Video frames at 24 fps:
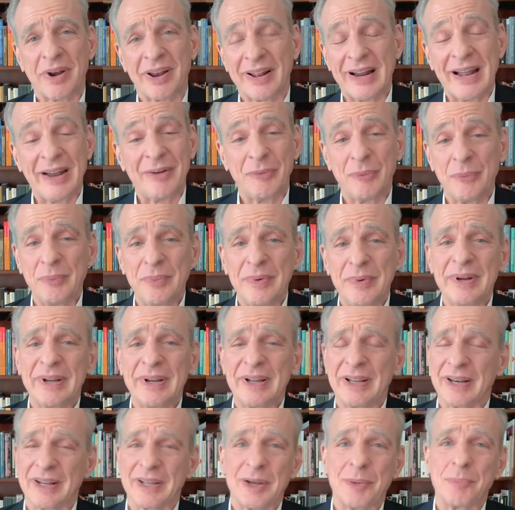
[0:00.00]
And I
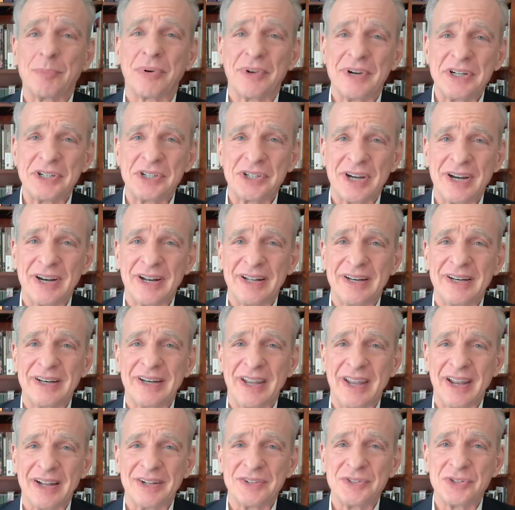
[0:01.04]
really appreciated
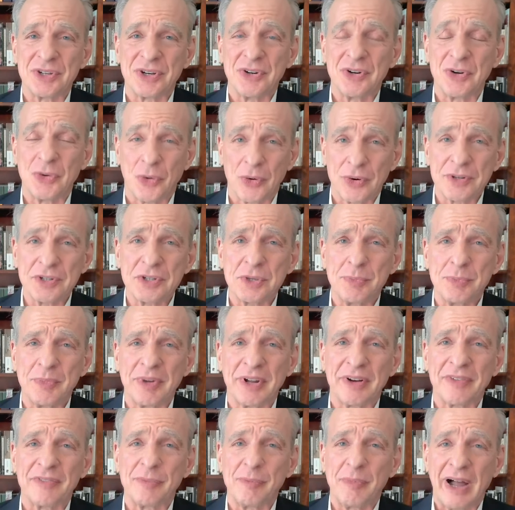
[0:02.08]
Ken's endorsement
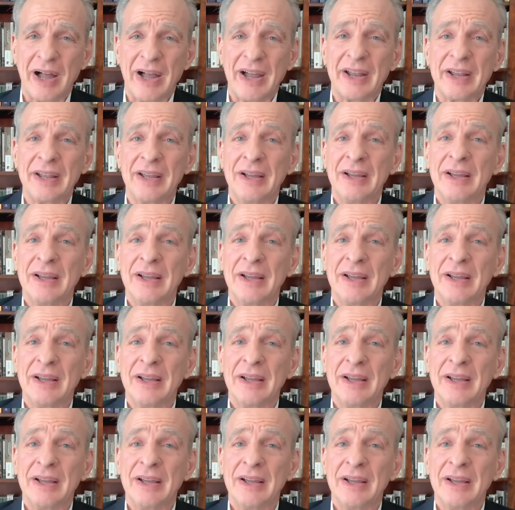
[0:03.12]
of my